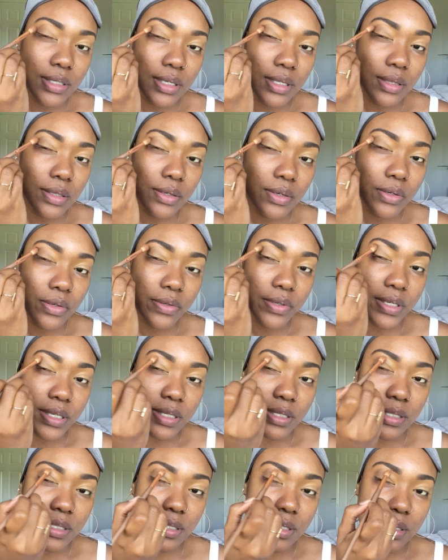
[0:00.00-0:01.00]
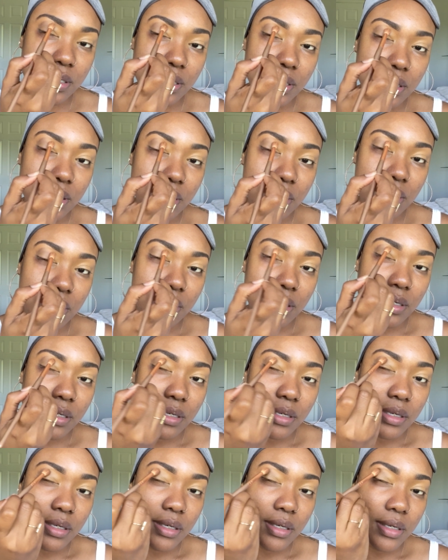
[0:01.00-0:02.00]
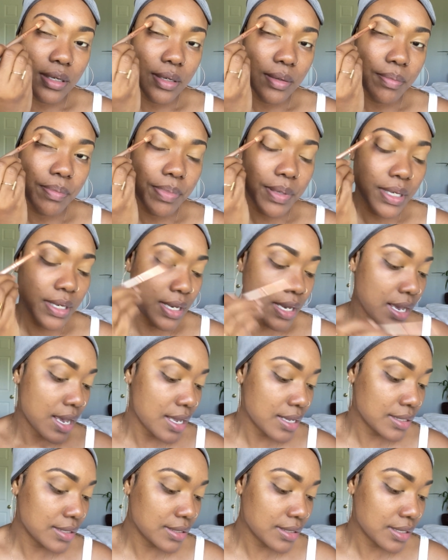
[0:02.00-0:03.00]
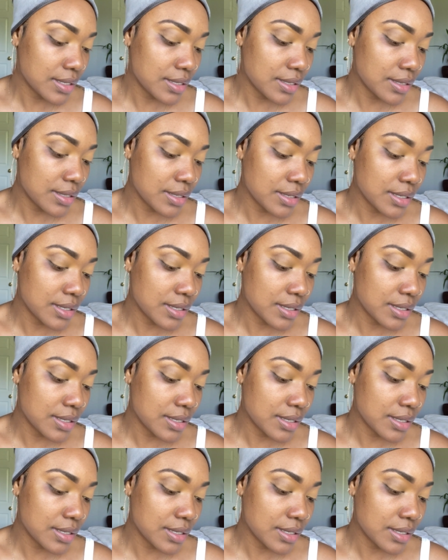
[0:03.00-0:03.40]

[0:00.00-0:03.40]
in the crease. Because the